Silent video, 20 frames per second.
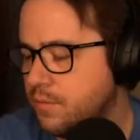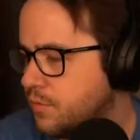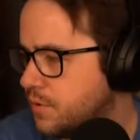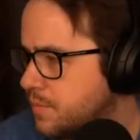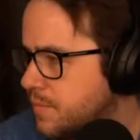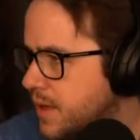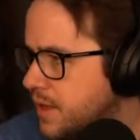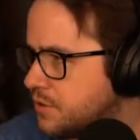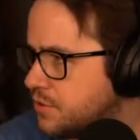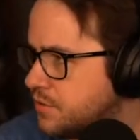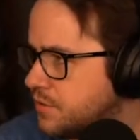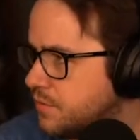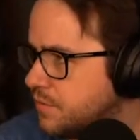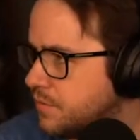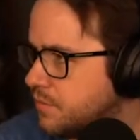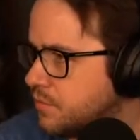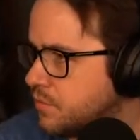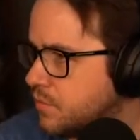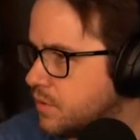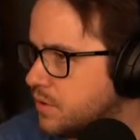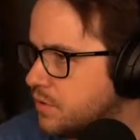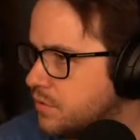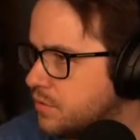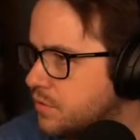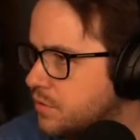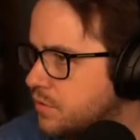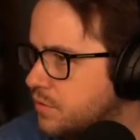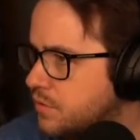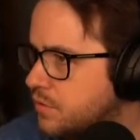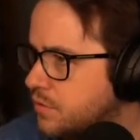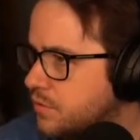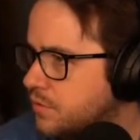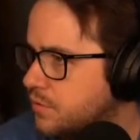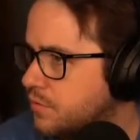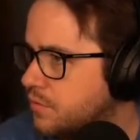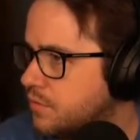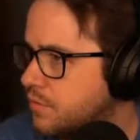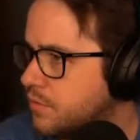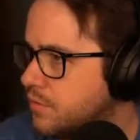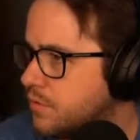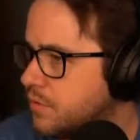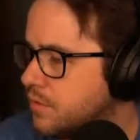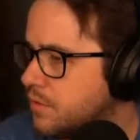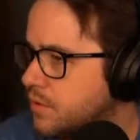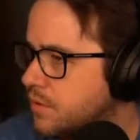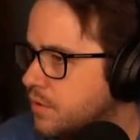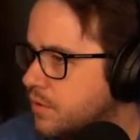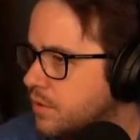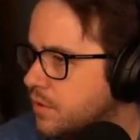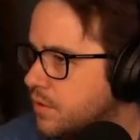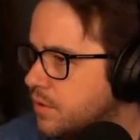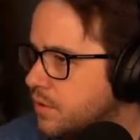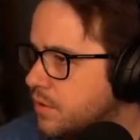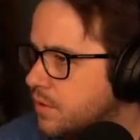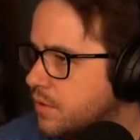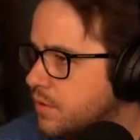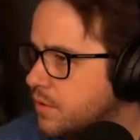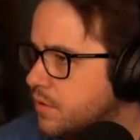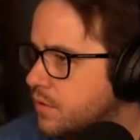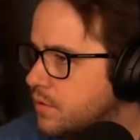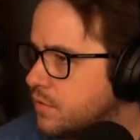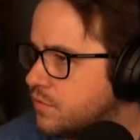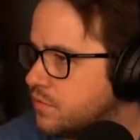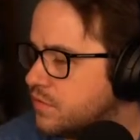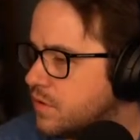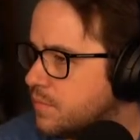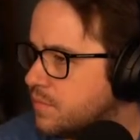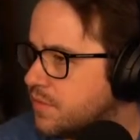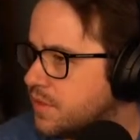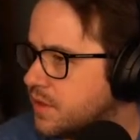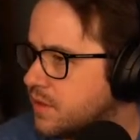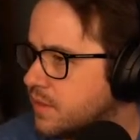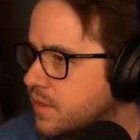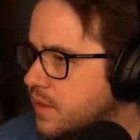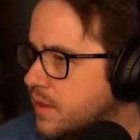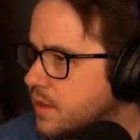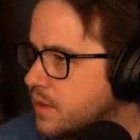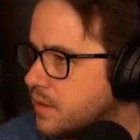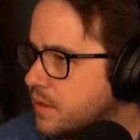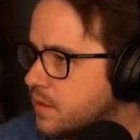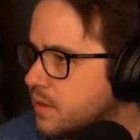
imagine that we would want to do something like